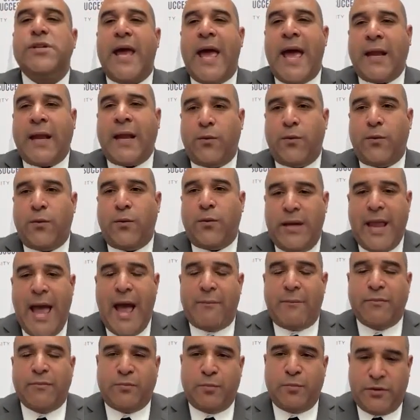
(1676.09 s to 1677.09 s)
equity
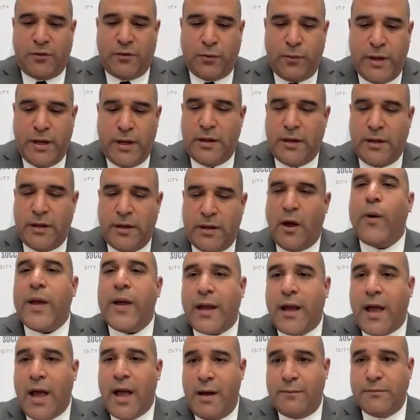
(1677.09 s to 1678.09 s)
gaps between
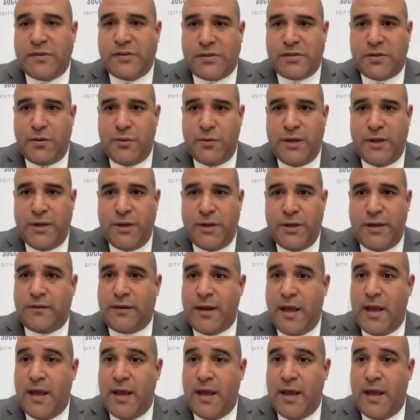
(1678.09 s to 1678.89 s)
low-income students